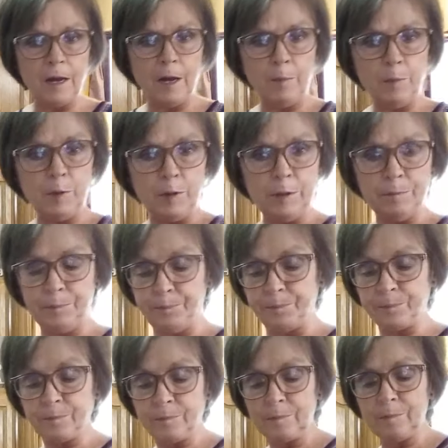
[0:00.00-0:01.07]

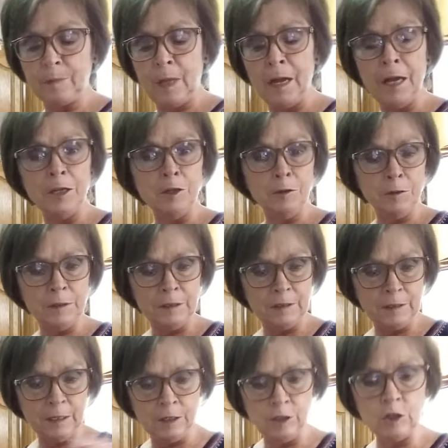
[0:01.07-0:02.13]
I use,
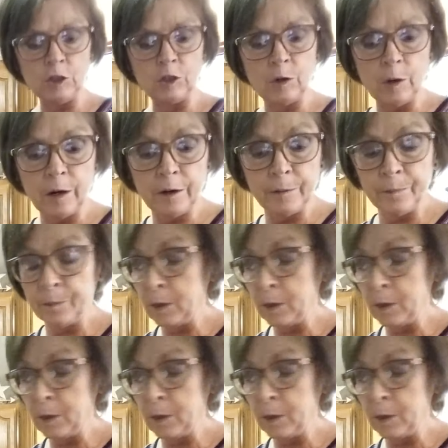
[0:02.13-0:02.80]
it's in a jar.